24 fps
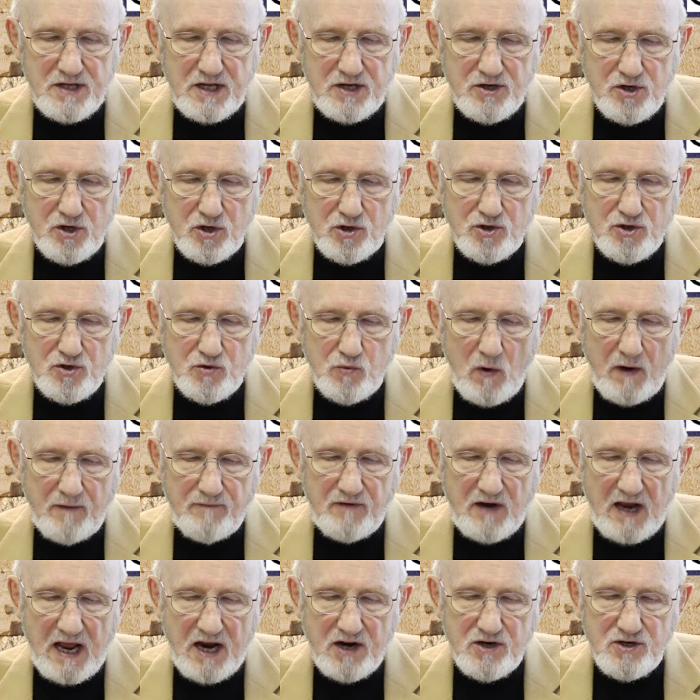that your
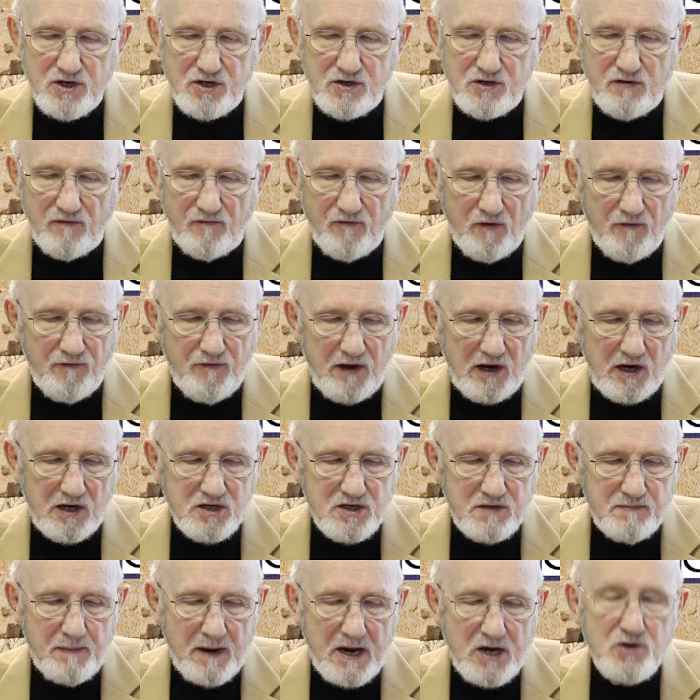swift action to fulfill a
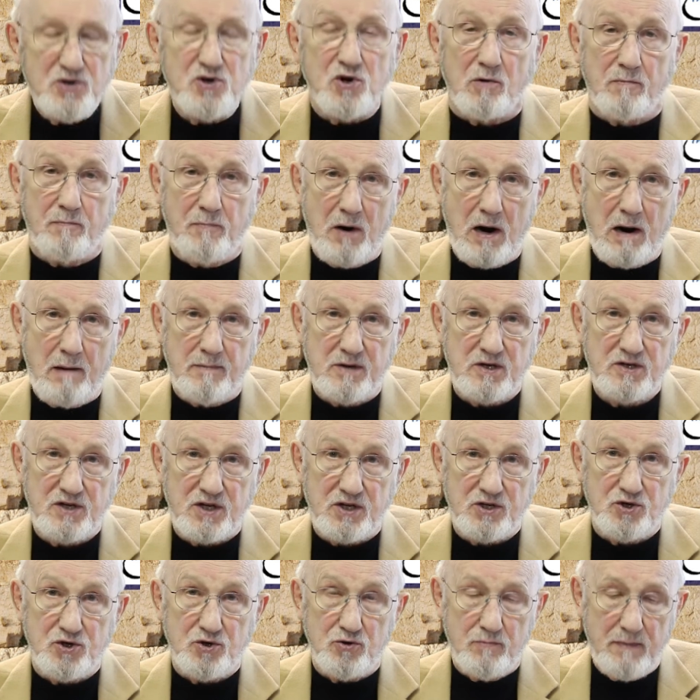special promise
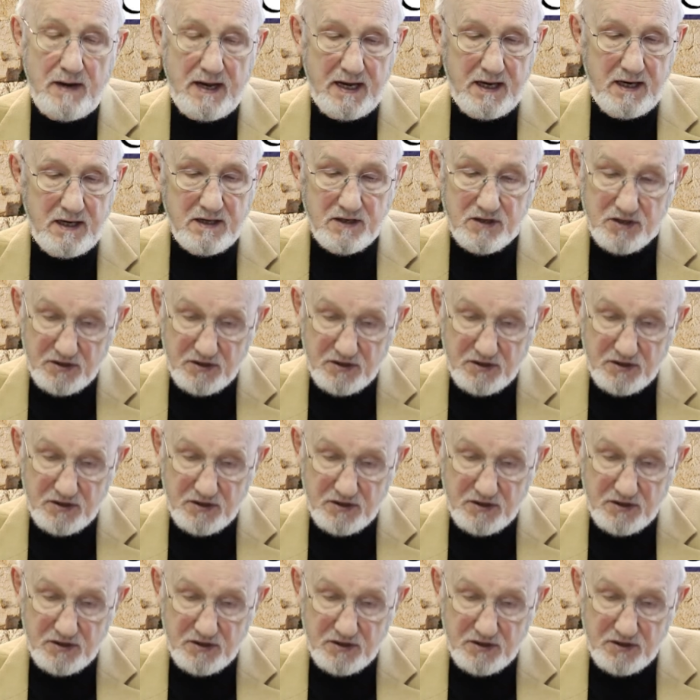that you made,